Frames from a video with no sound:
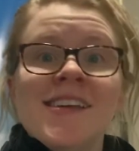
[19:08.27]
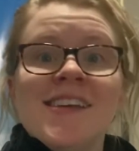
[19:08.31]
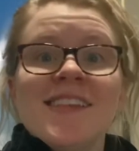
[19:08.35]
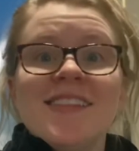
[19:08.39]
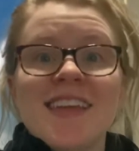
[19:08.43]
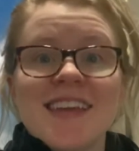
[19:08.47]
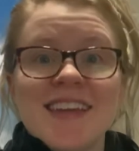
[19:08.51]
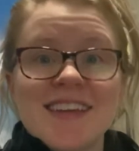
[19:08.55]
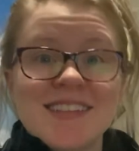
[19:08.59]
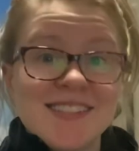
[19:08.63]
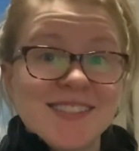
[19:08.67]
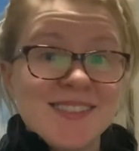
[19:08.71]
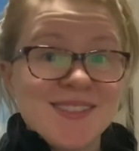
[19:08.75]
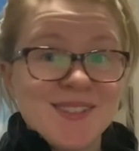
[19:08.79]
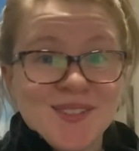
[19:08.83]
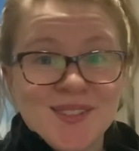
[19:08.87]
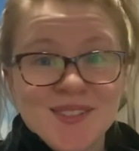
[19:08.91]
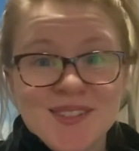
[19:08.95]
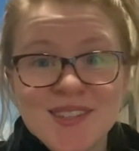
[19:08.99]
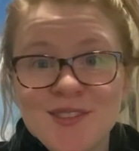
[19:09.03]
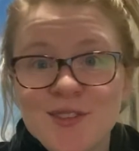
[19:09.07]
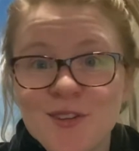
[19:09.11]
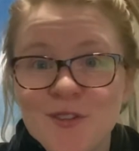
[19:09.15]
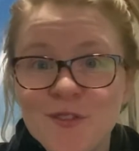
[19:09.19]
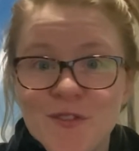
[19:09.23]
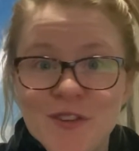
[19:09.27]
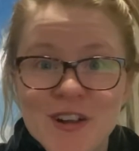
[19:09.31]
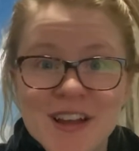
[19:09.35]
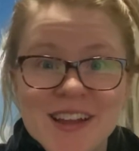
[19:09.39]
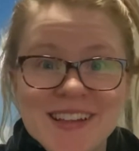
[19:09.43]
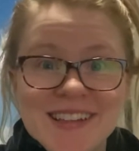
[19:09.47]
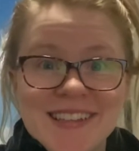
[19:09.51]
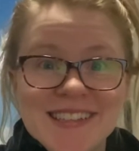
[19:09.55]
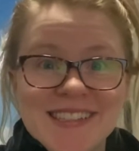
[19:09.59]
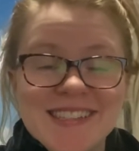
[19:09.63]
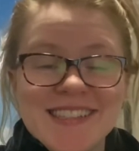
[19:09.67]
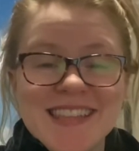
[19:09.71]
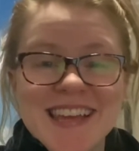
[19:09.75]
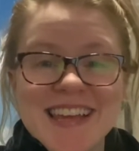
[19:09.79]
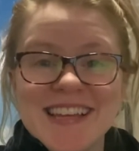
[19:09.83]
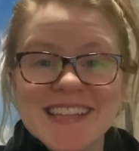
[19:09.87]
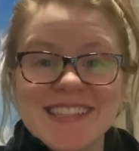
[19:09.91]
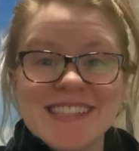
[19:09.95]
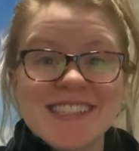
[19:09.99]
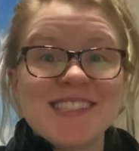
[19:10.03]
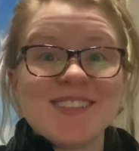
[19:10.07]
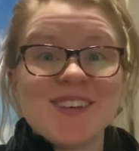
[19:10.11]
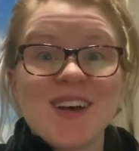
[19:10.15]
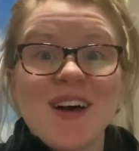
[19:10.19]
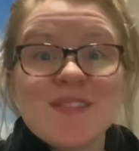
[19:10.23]
They can still see their friends. They can
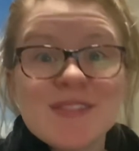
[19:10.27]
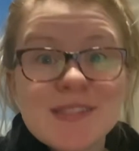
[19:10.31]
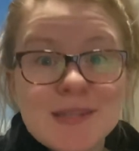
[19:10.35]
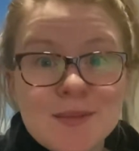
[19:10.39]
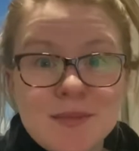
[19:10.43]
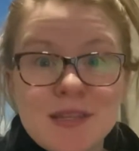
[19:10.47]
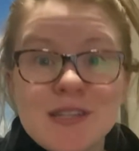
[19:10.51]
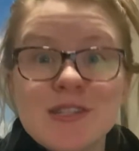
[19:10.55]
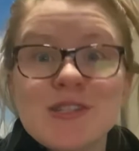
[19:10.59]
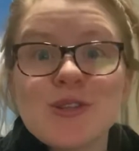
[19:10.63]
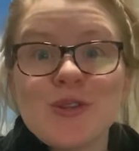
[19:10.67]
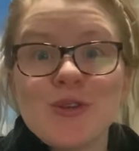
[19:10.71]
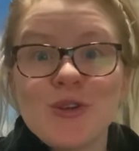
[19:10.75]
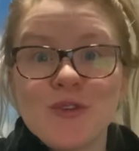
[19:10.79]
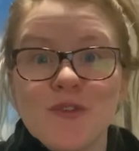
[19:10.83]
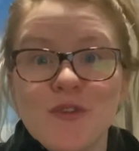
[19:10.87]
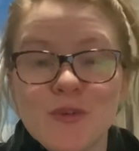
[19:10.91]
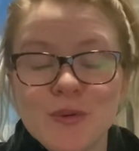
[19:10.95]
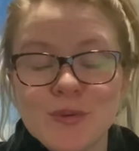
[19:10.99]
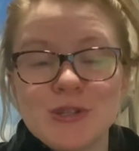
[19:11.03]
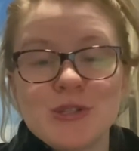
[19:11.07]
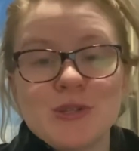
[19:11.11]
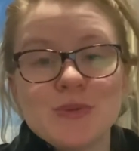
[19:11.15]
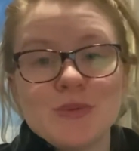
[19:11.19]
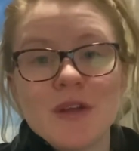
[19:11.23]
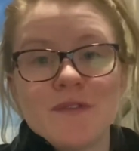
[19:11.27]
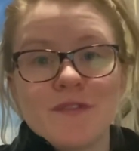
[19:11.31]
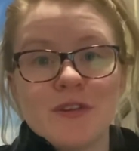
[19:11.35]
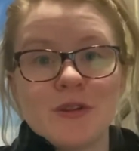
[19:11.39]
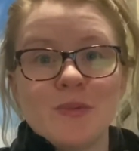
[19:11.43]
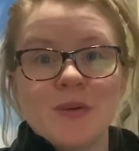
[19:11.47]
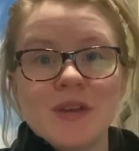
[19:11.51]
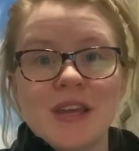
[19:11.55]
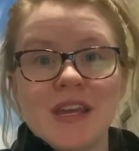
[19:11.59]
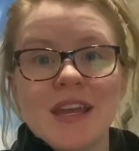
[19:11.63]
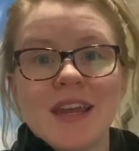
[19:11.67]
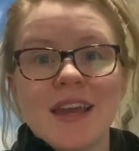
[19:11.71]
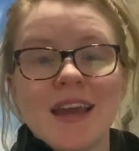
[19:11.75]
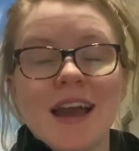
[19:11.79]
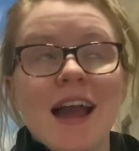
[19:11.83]
still have something to look forward to every week.